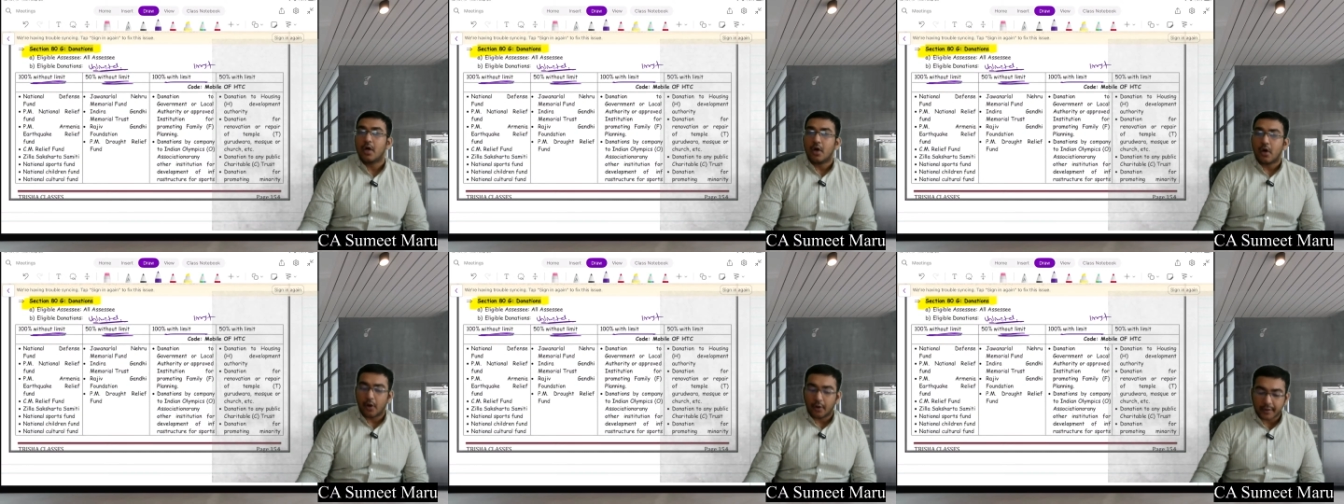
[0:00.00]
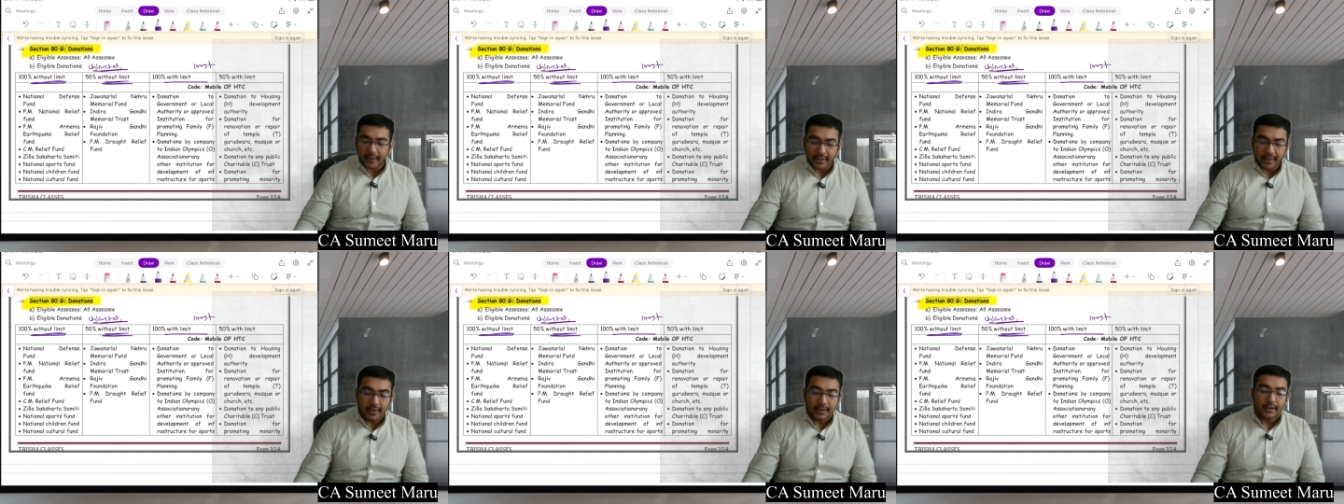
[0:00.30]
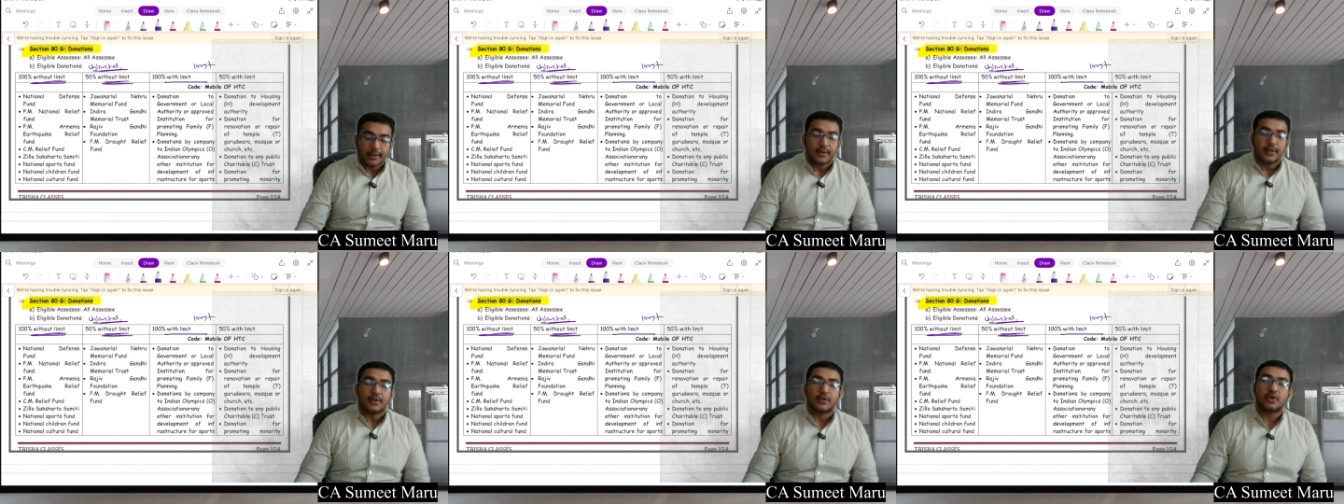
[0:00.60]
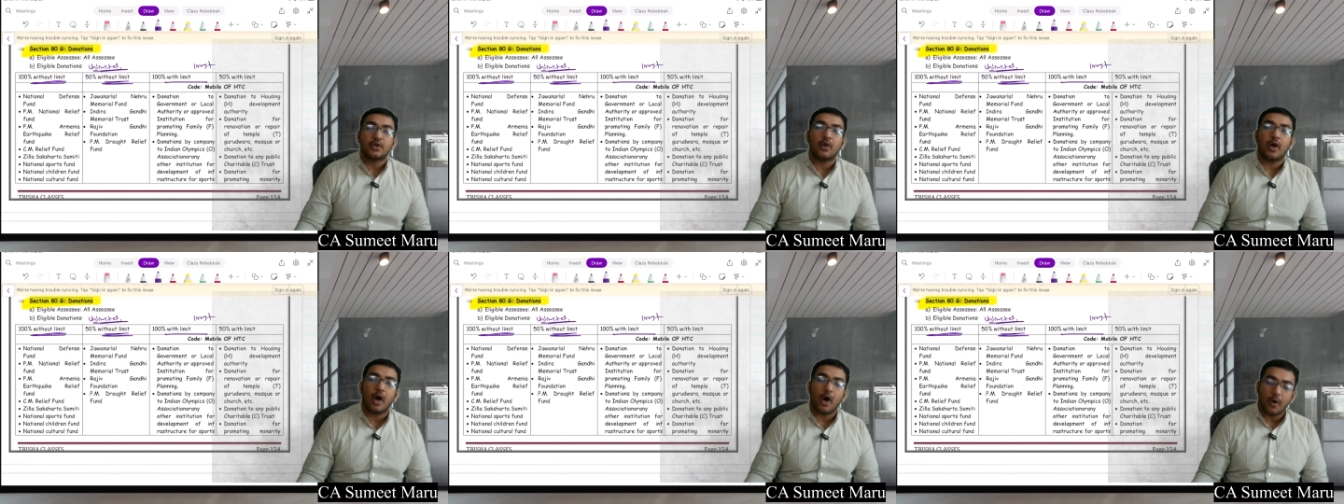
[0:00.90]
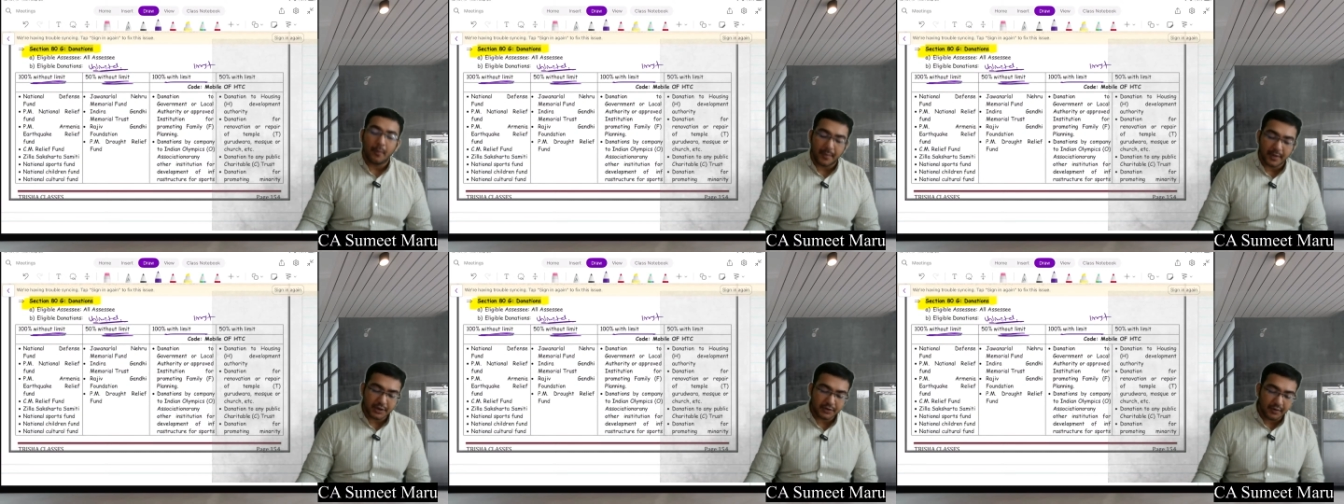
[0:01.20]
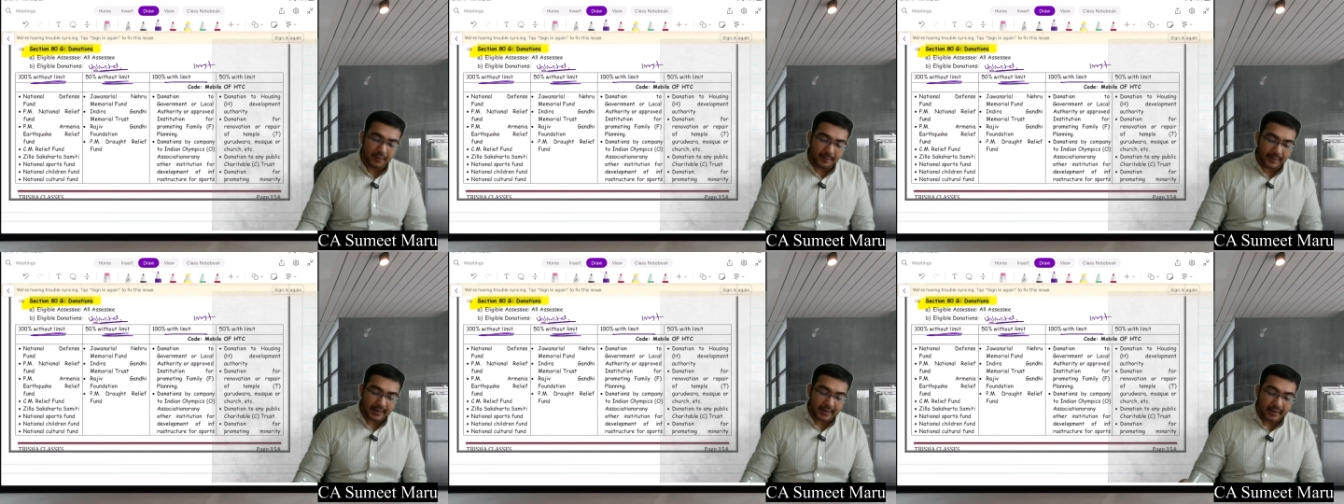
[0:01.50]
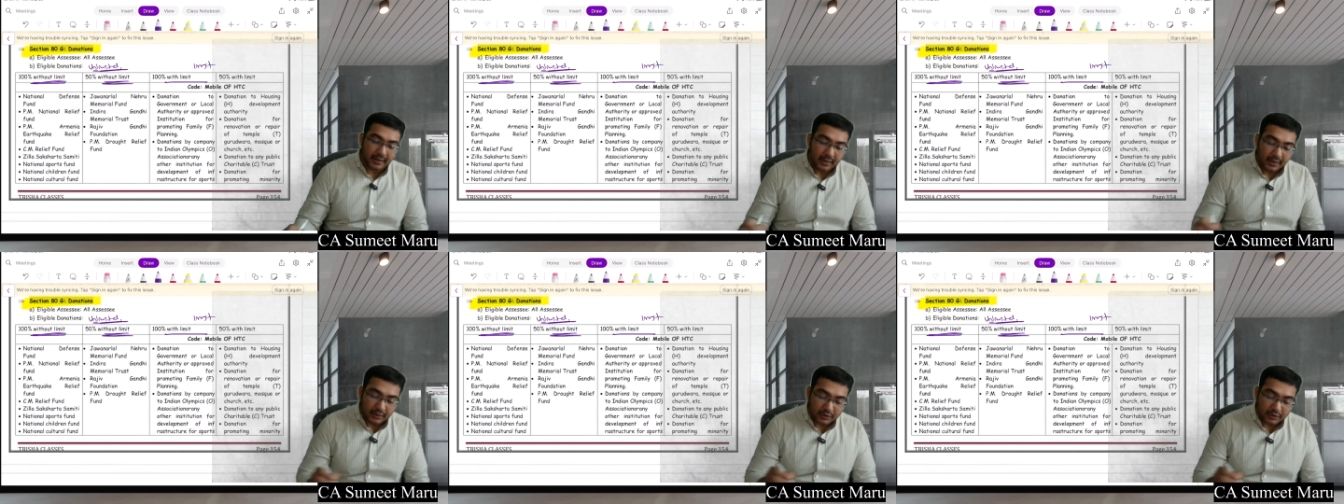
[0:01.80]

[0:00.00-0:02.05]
Okay, so how much we pay?